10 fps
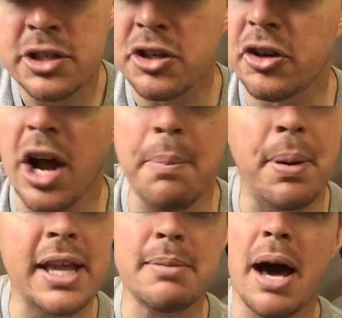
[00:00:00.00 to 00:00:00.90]
So you're not
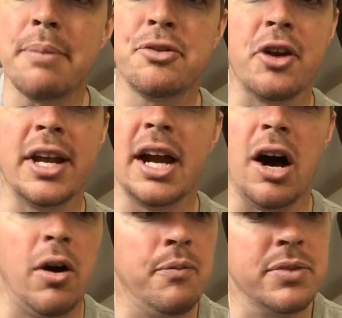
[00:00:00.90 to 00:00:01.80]
playing the bottom string at
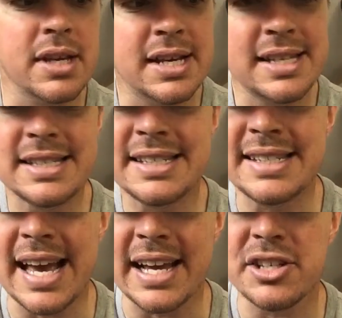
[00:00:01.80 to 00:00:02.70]
all.
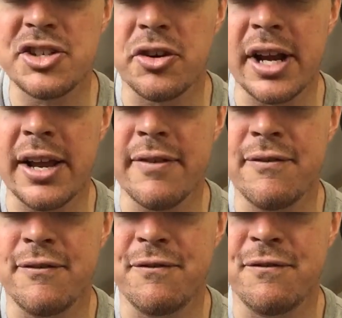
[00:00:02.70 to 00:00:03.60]
Second string,
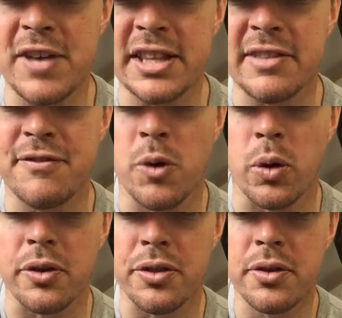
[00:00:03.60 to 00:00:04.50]
fifth and
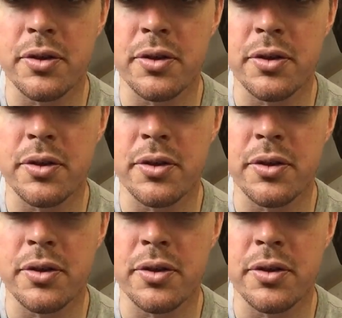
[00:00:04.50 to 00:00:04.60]
fourth.